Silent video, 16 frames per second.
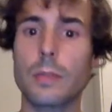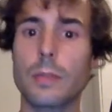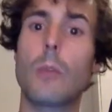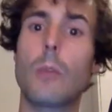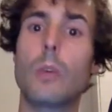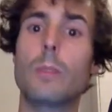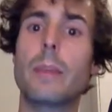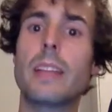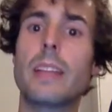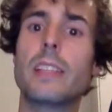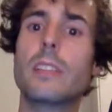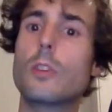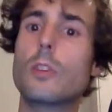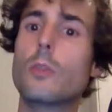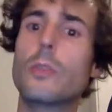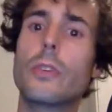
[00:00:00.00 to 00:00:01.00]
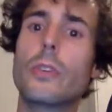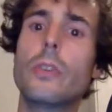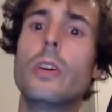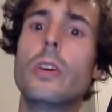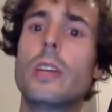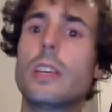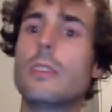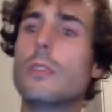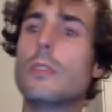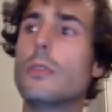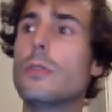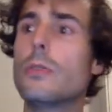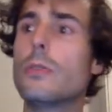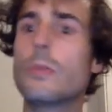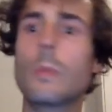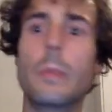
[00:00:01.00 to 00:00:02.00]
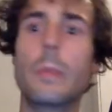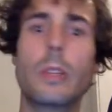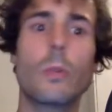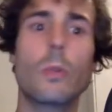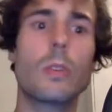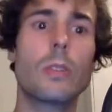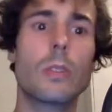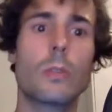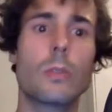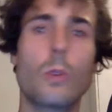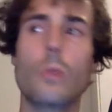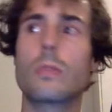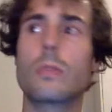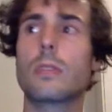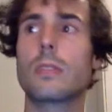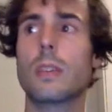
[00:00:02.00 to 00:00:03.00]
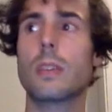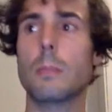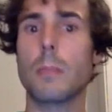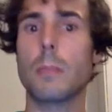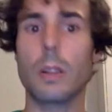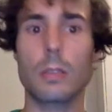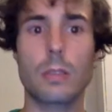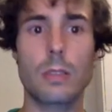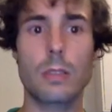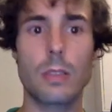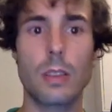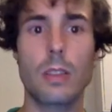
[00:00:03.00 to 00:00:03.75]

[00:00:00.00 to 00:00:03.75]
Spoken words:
What may disturb you is the user between those symbols,